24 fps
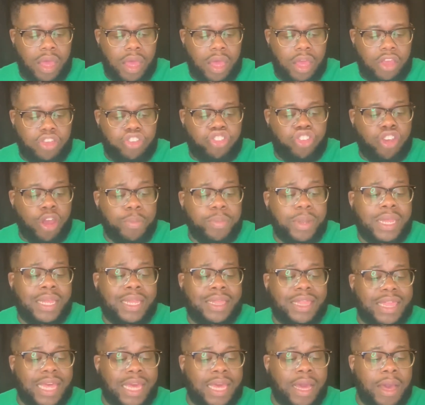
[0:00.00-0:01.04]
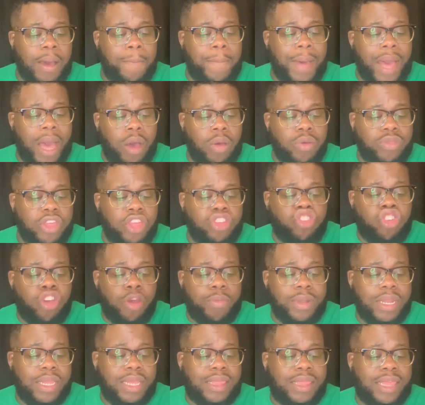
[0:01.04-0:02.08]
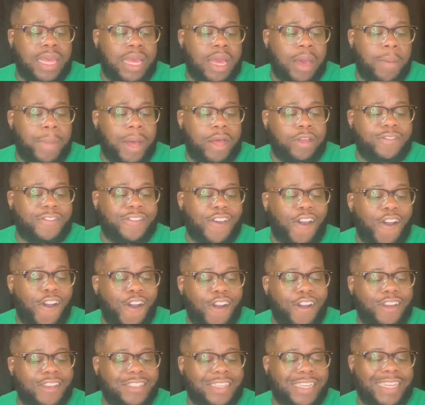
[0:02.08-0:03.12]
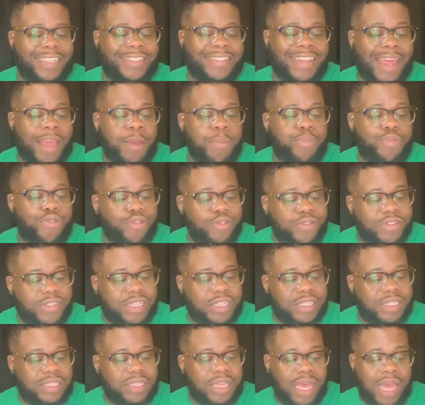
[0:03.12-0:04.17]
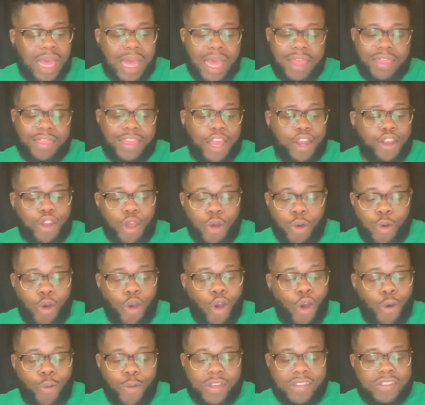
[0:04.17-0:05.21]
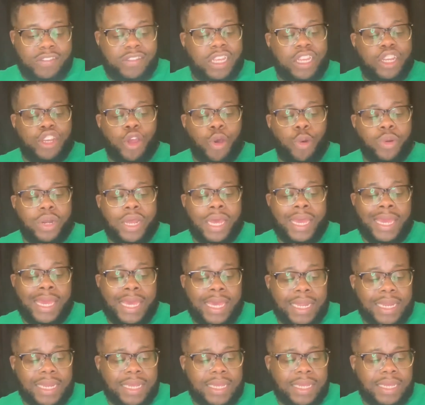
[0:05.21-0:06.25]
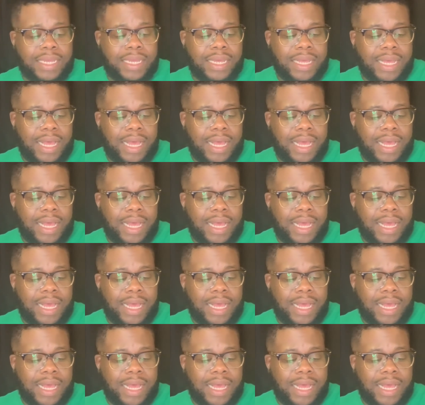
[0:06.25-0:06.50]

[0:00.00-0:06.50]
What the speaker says: The troubling thing about scars is, like bruises, they don't always denote a healing.